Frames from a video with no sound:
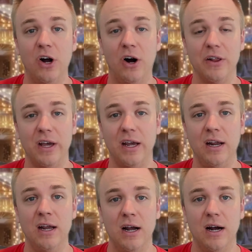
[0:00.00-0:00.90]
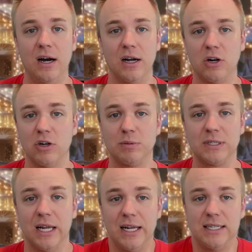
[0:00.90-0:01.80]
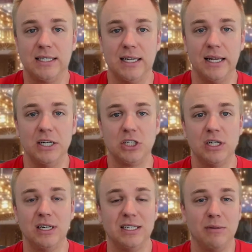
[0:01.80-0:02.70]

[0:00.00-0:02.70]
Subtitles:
Are they Christmas light installation?